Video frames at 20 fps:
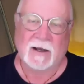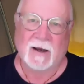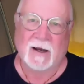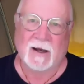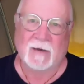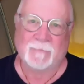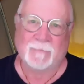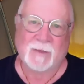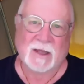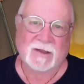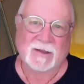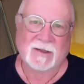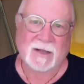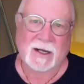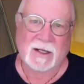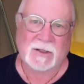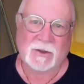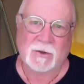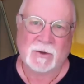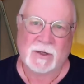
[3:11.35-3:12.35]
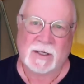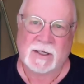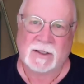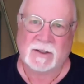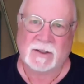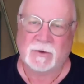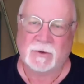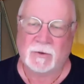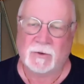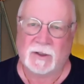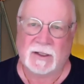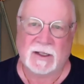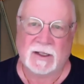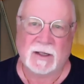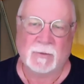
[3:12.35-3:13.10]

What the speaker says: That's kind of unique to the